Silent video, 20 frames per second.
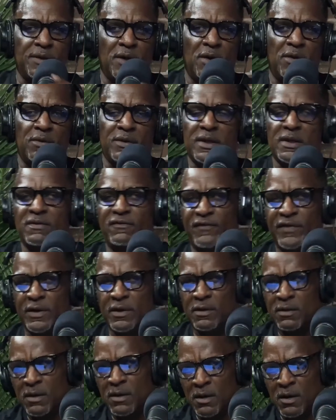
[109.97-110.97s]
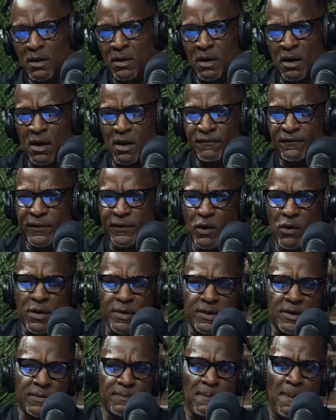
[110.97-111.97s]
know, Eatonville,
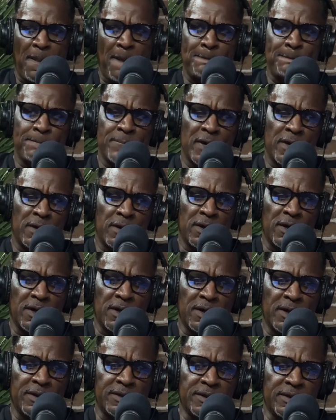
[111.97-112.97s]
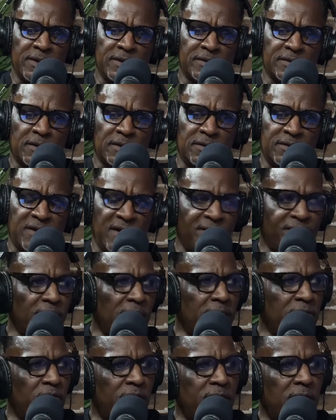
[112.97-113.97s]
Florida, is
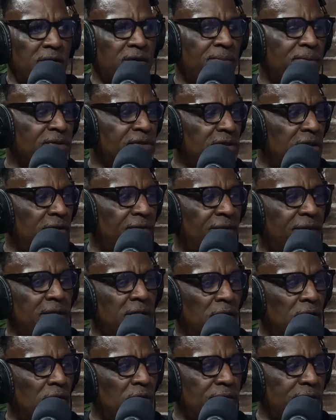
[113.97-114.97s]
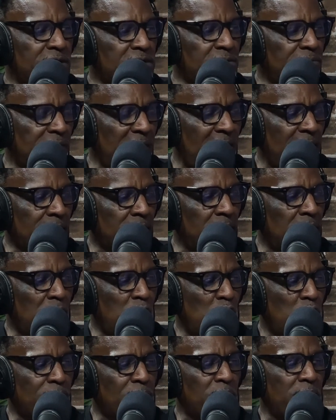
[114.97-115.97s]
definitely 100% the oldest black
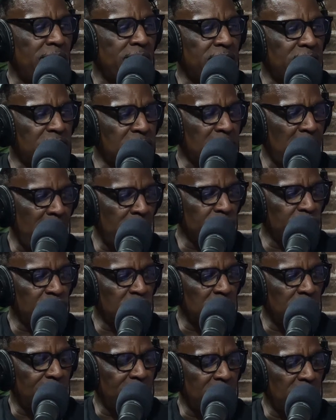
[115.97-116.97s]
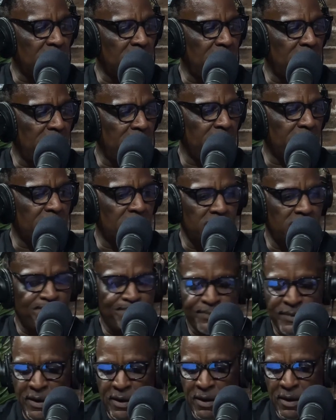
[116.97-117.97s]
incorporated township in America,
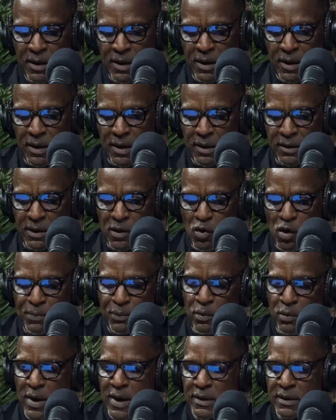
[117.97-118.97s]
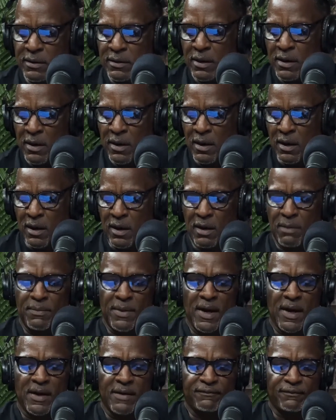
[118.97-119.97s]
incorporated
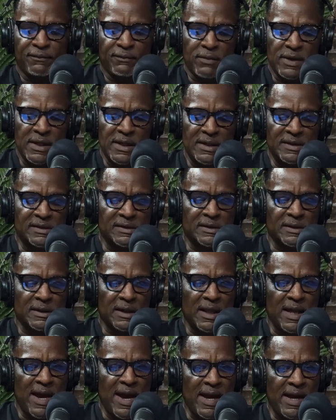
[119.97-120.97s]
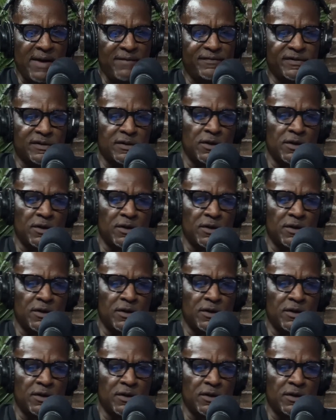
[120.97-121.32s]
by freed slaves